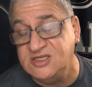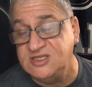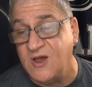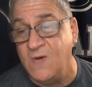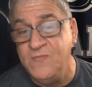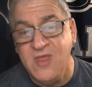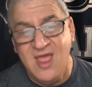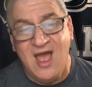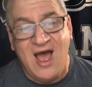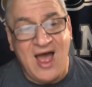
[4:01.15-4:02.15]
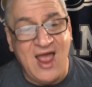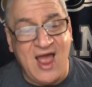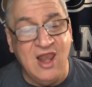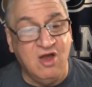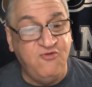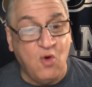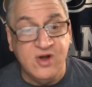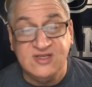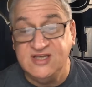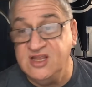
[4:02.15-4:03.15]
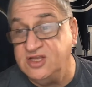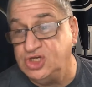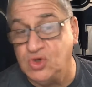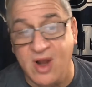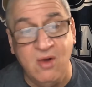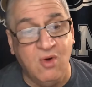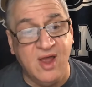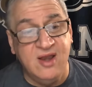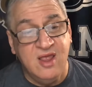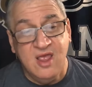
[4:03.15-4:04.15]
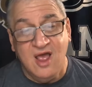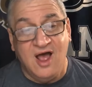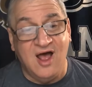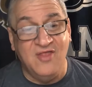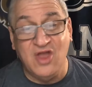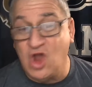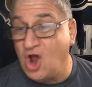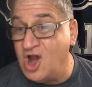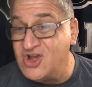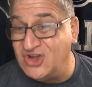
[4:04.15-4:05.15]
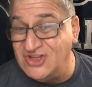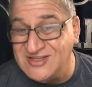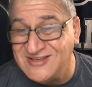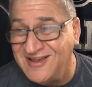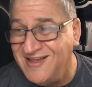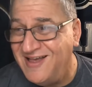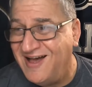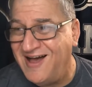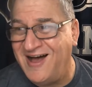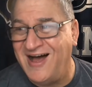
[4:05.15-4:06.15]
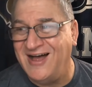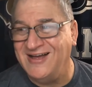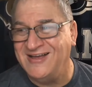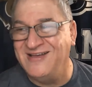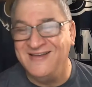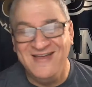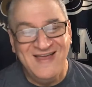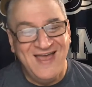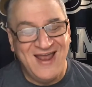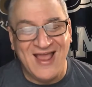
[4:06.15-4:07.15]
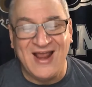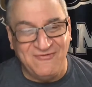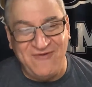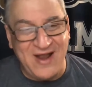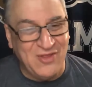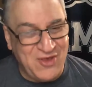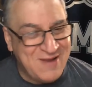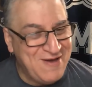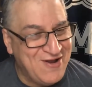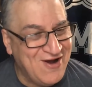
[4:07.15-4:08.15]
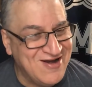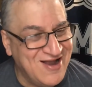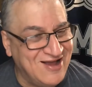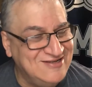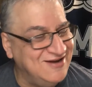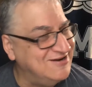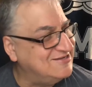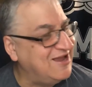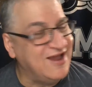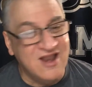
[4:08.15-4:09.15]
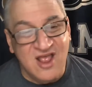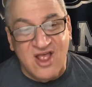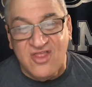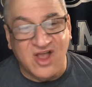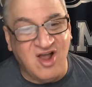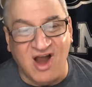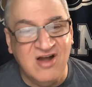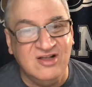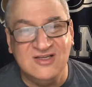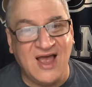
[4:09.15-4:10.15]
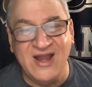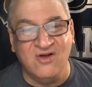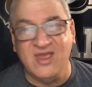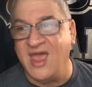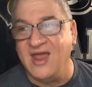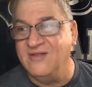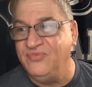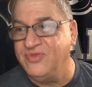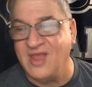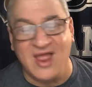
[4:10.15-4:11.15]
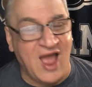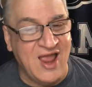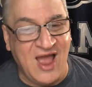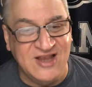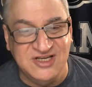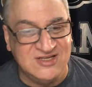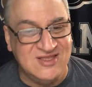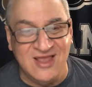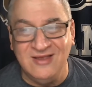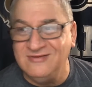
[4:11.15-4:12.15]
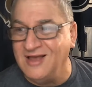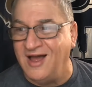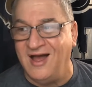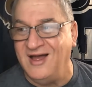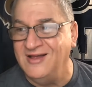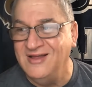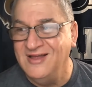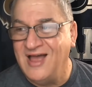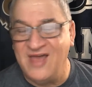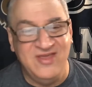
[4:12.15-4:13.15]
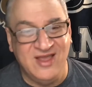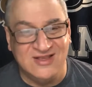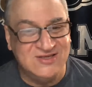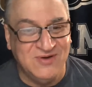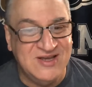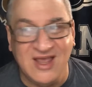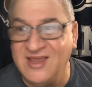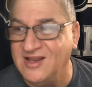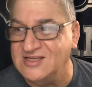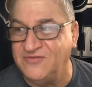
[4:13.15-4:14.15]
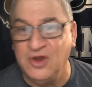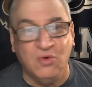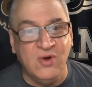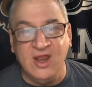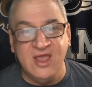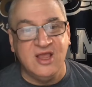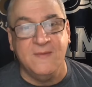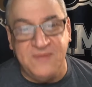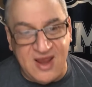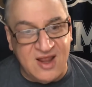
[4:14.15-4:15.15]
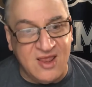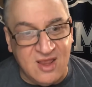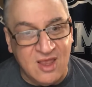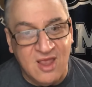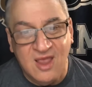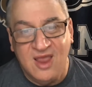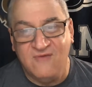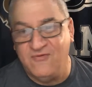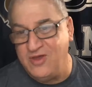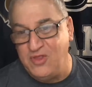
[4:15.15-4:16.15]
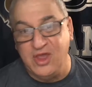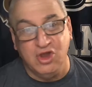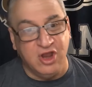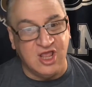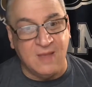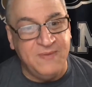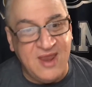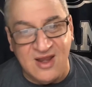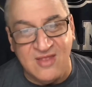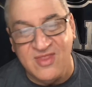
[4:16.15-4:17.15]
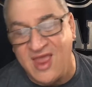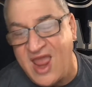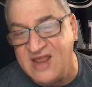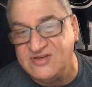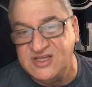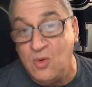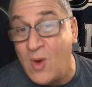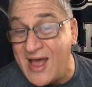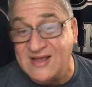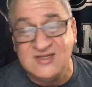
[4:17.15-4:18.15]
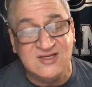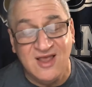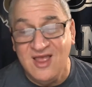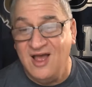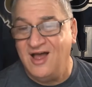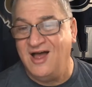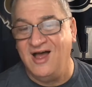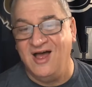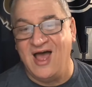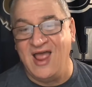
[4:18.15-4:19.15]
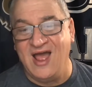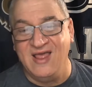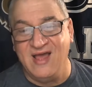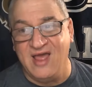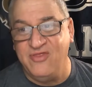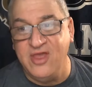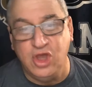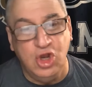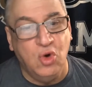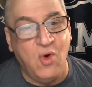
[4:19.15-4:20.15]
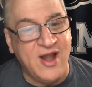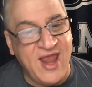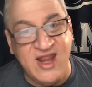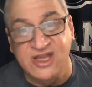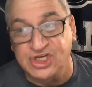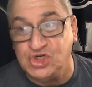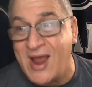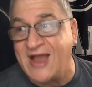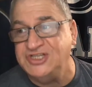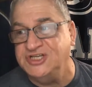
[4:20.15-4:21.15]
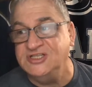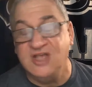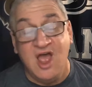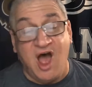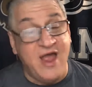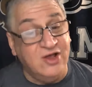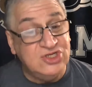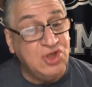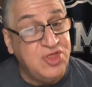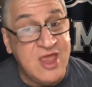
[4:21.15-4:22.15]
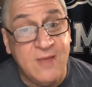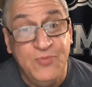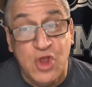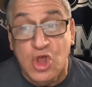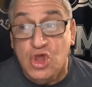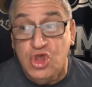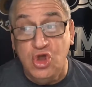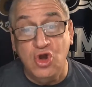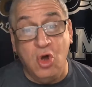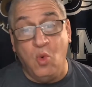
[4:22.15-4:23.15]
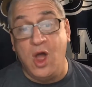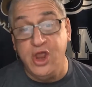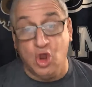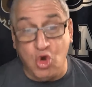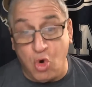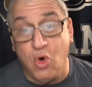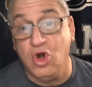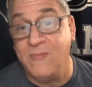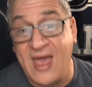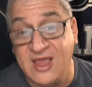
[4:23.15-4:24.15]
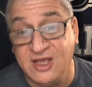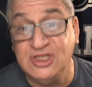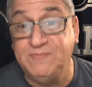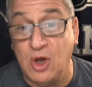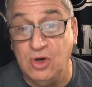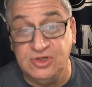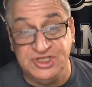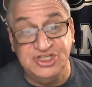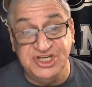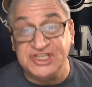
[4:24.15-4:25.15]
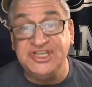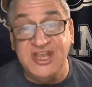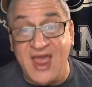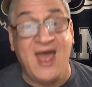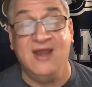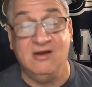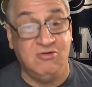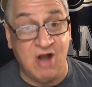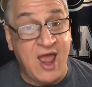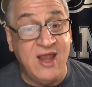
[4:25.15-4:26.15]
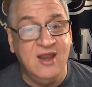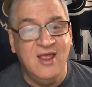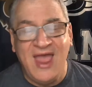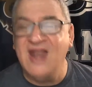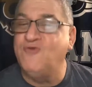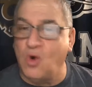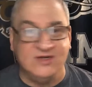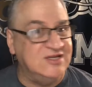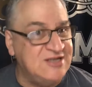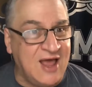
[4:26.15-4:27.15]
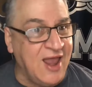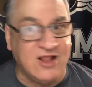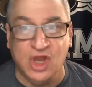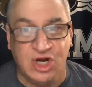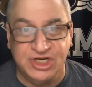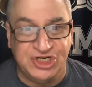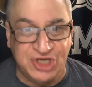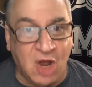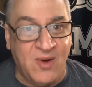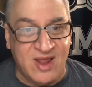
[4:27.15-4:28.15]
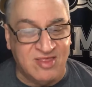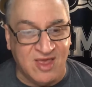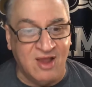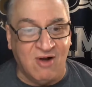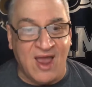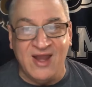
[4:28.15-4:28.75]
So I look forward to seeing the Detroit one. The Cardinals, and I got a final thought about hard knocks here in a second. The Cardinals, I don't get. I just think I think it's ridiculous. If you're really competing, if you think you're going to compete in the NFC West, I think you don't want any distractions. I also think you don't want your quarterback exposed just yet, right? And of course, it's not like they're going to show anything, right?